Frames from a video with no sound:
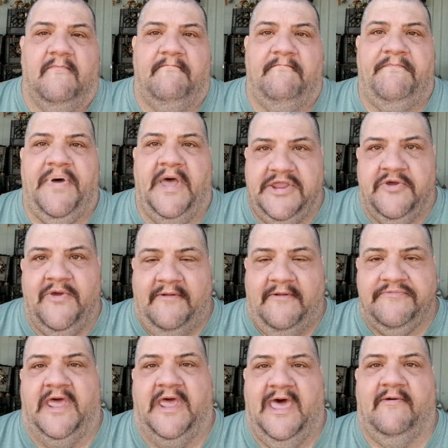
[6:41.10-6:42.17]
but you have
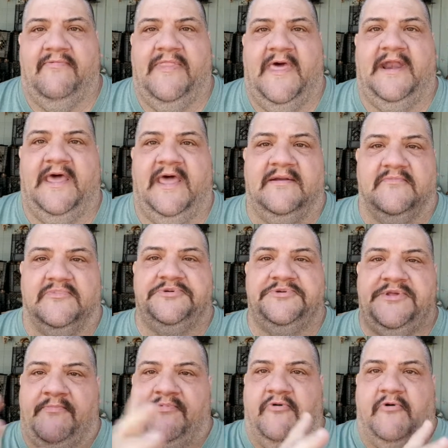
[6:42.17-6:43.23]
to have that animal
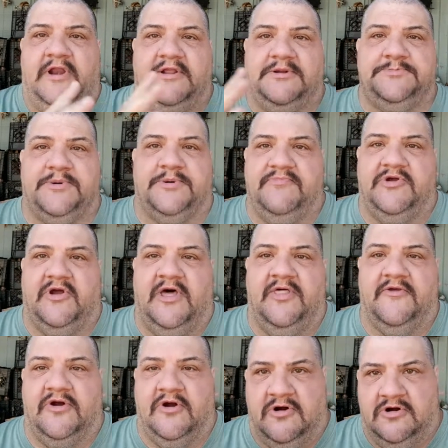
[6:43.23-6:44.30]
separated from your
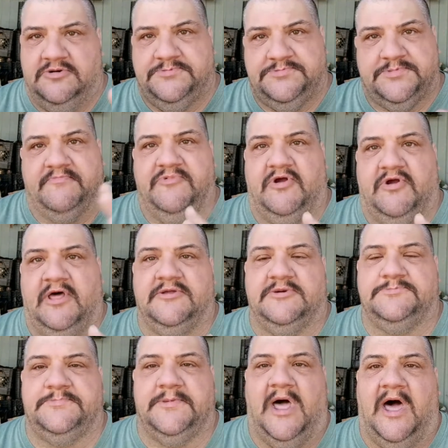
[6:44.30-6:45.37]
other herd, from your other
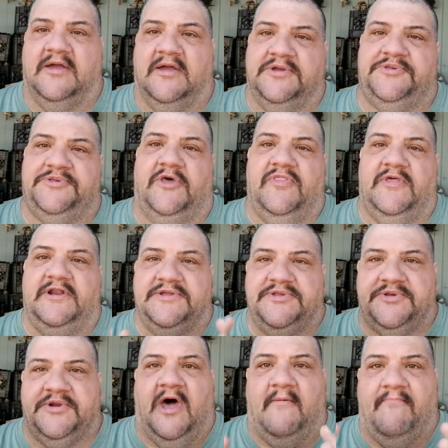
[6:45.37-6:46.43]
flock, so that it's
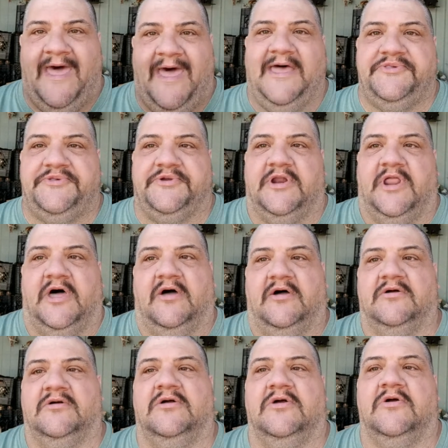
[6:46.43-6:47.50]
not passed
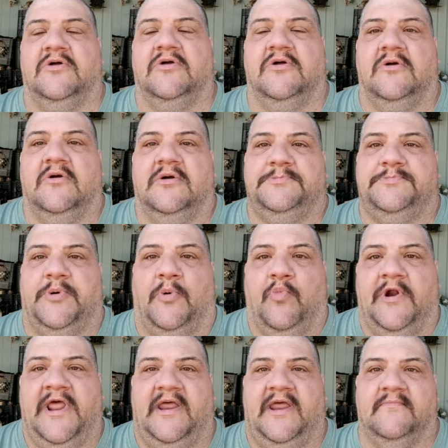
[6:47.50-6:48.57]
along from
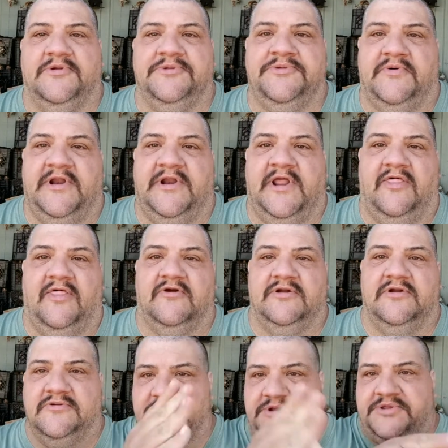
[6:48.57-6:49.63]
one animal to another.
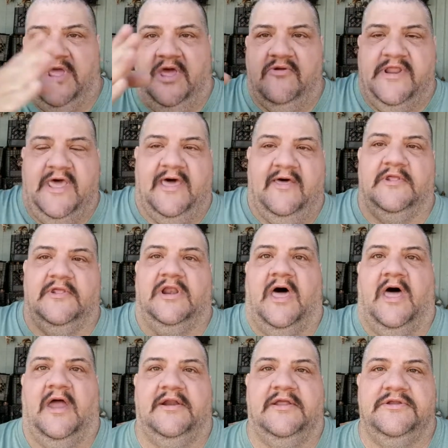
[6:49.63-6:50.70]
It'll just go down the
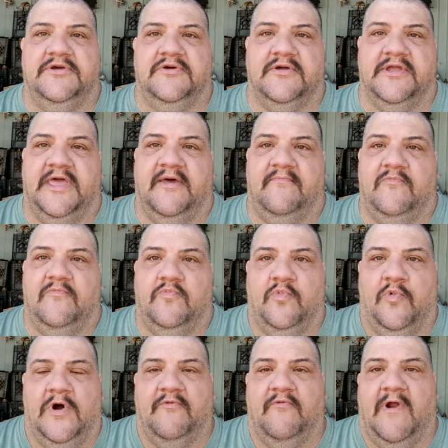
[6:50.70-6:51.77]
line and you'll get
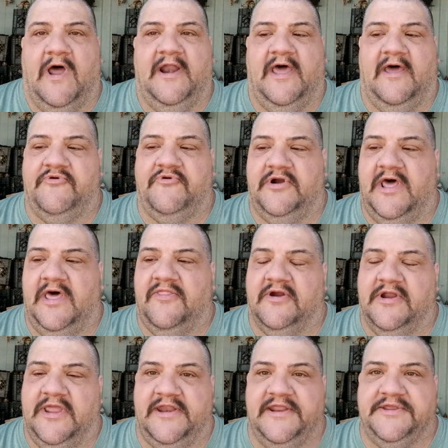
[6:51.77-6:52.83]
one right after another
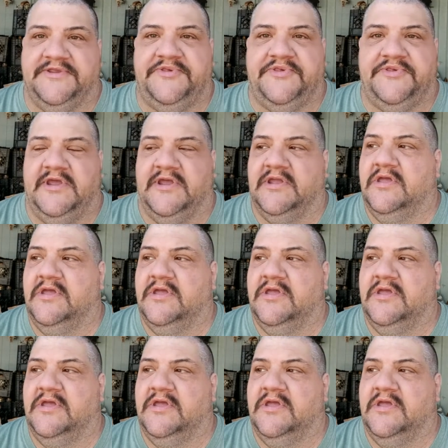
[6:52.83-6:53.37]
getting sick